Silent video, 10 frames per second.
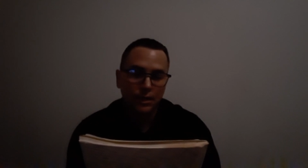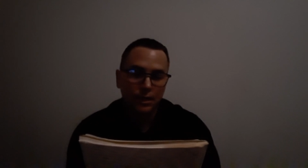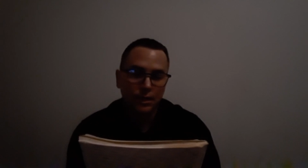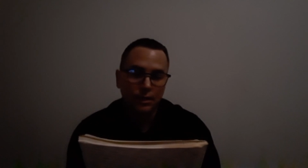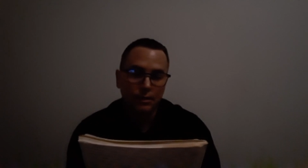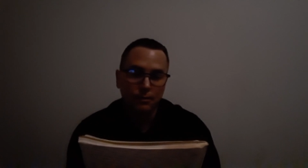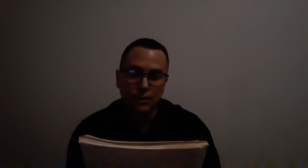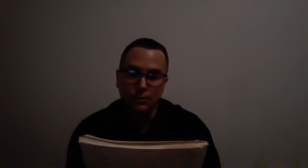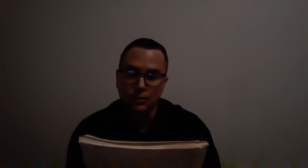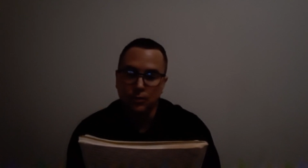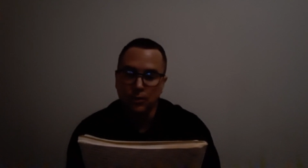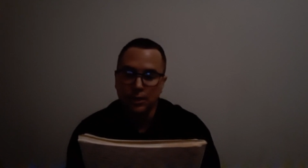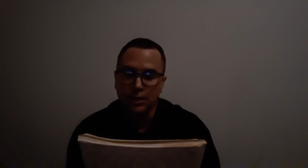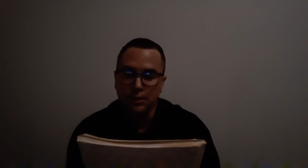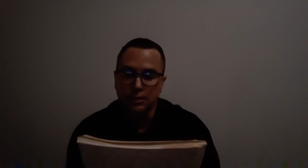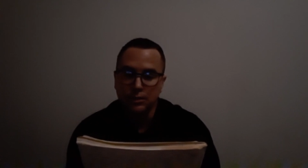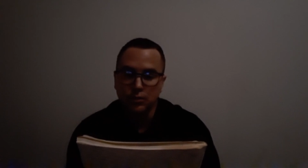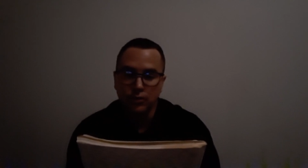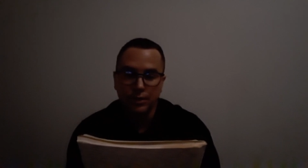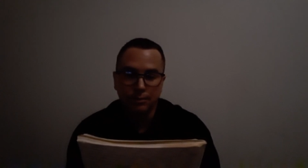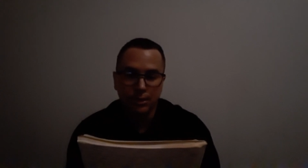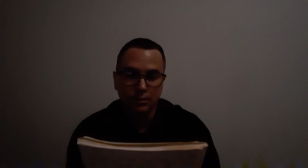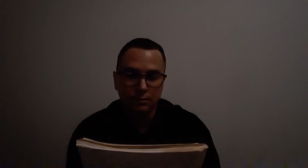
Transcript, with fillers: had him, he was crying and screaming